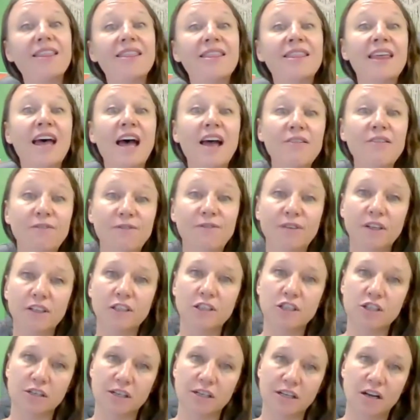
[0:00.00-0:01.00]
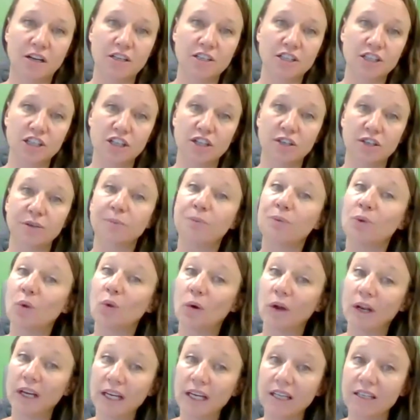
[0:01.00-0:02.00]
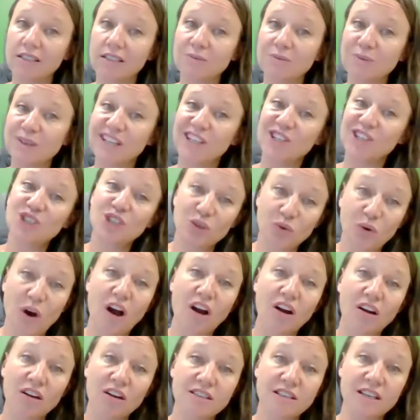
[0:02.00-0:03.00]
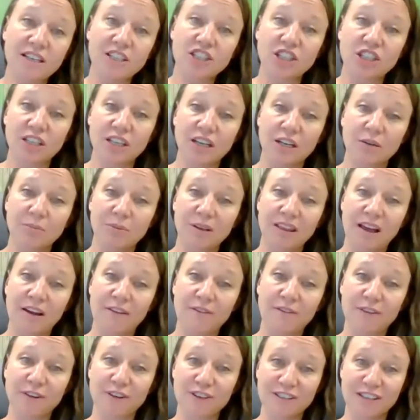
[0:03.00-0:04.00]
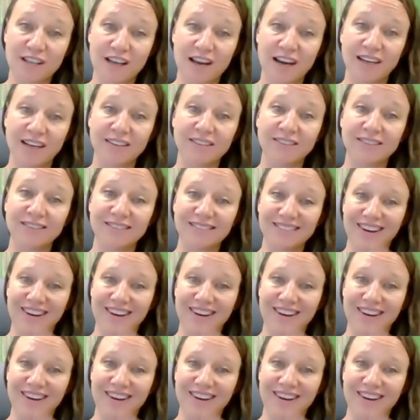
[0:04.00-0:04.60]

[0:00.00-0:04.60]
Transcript: then filter it onto your employees, because you are essentially going to be that first line.